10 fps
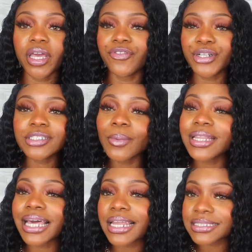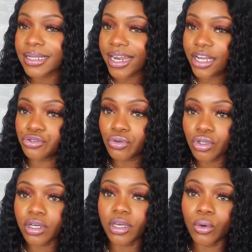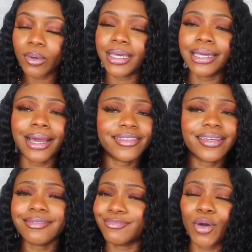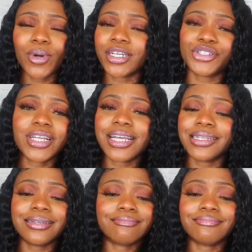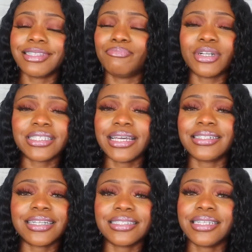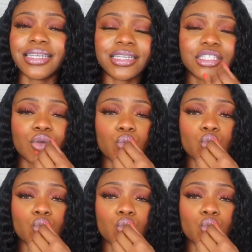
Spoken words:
if you're someone that likes a natural looking wig, I think the 180% density is